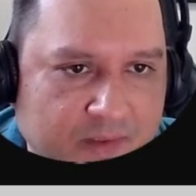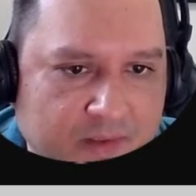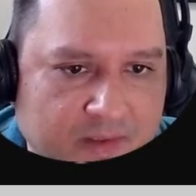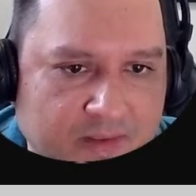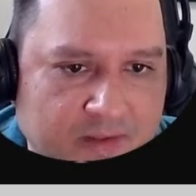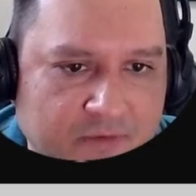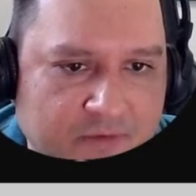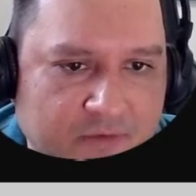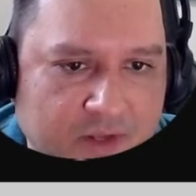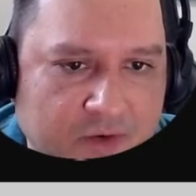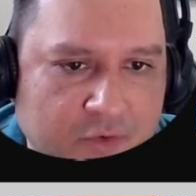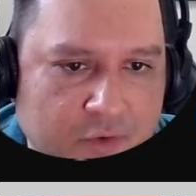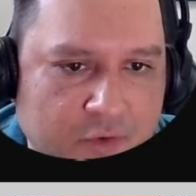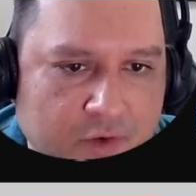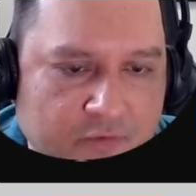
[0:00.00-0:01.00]
the
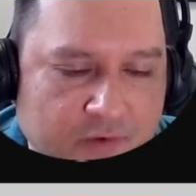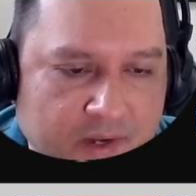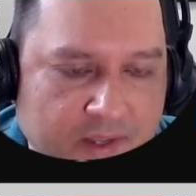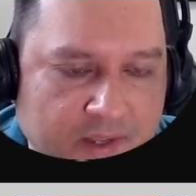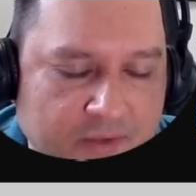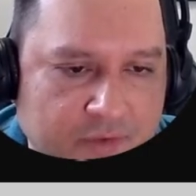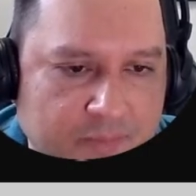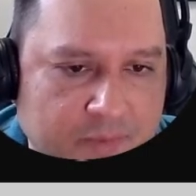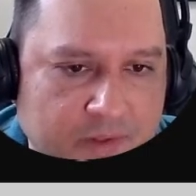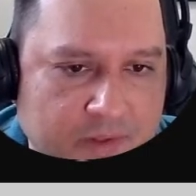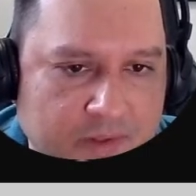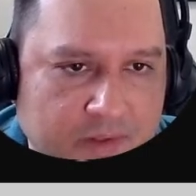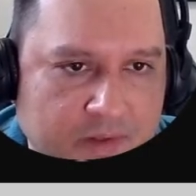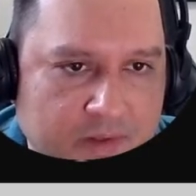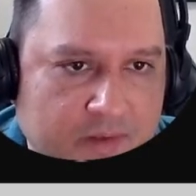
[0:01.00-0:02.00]
value of I would
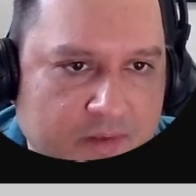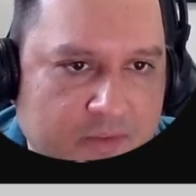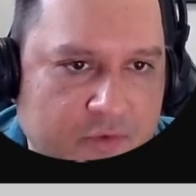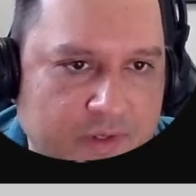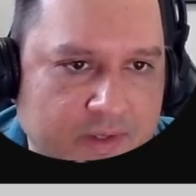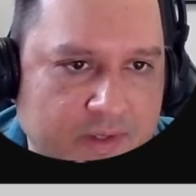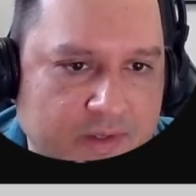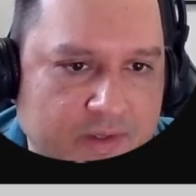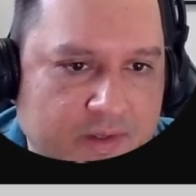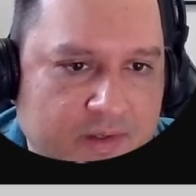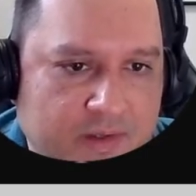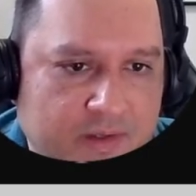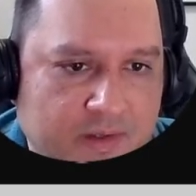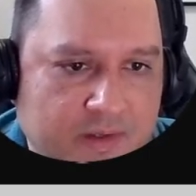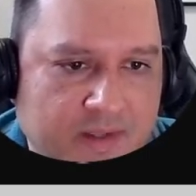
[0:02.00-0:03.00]
be 3,
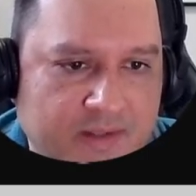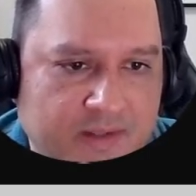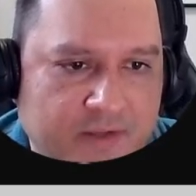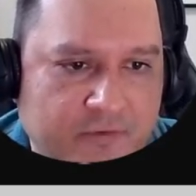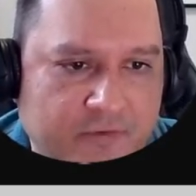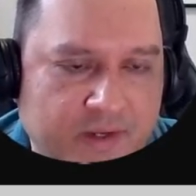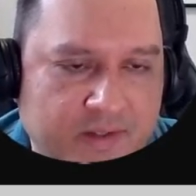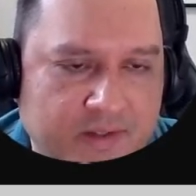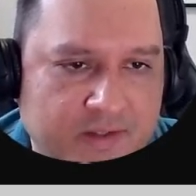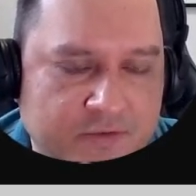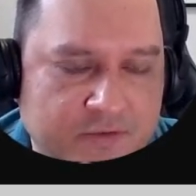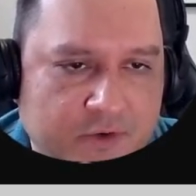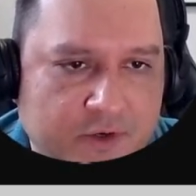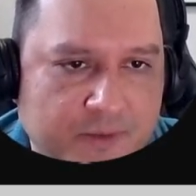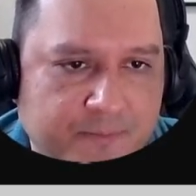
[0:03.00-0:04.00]
and the effect is
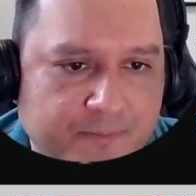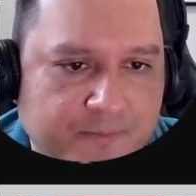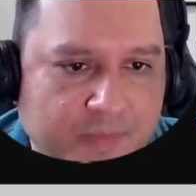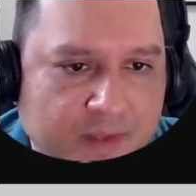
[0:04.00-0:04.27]
4.